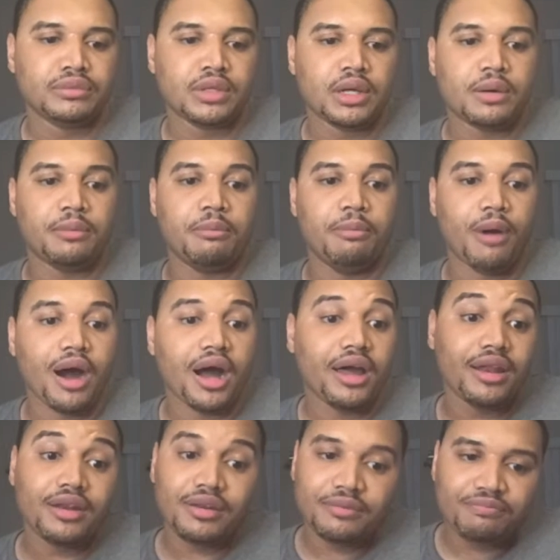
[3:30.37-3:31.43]
But
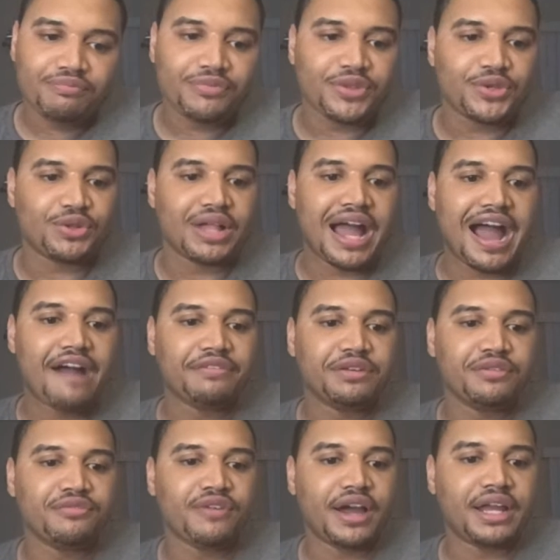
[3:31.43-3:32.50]
you'll have to
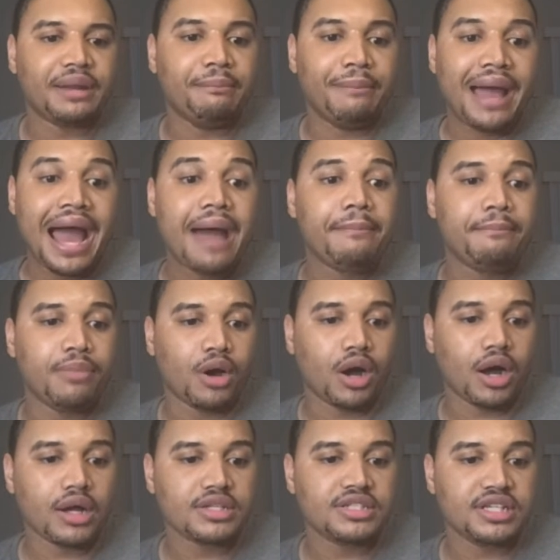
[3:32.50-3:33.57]
fight a mat
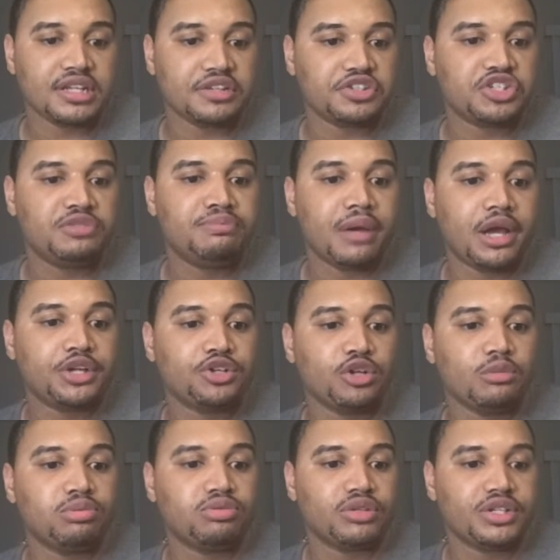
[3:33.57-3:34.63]
boss in a special
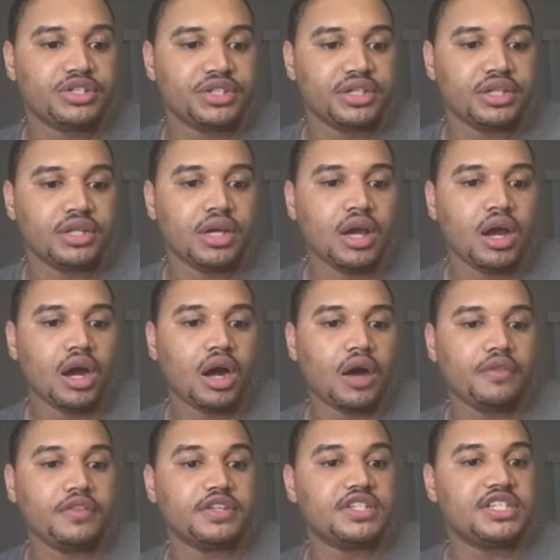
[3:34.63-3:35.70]
prison on
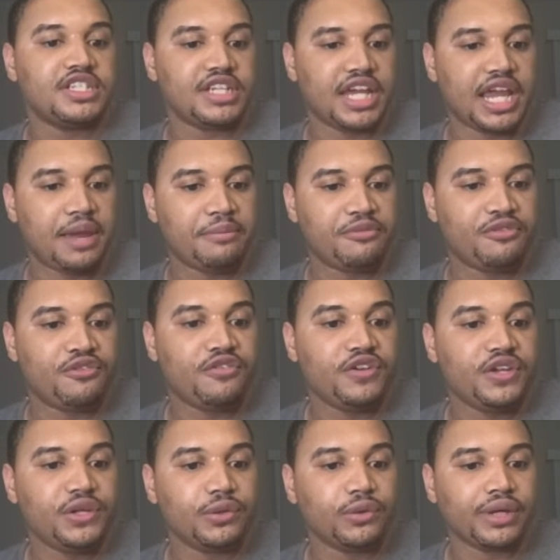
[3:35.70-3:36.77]
the same
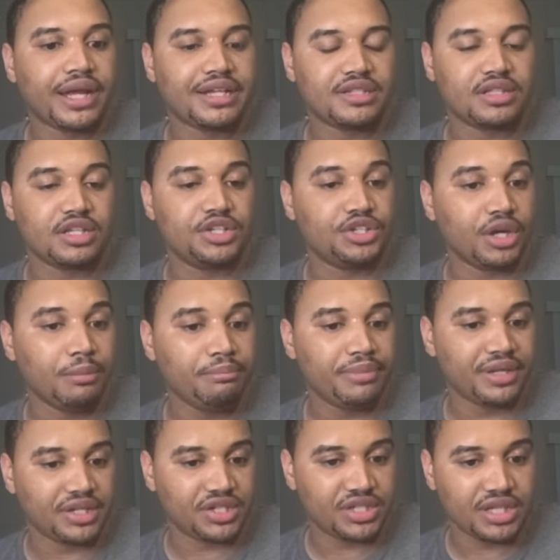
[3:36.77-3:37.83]
field as the jumping
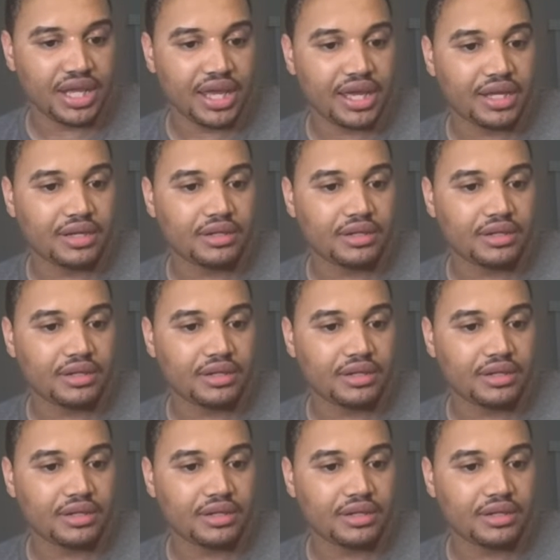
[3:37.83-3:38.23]
stand.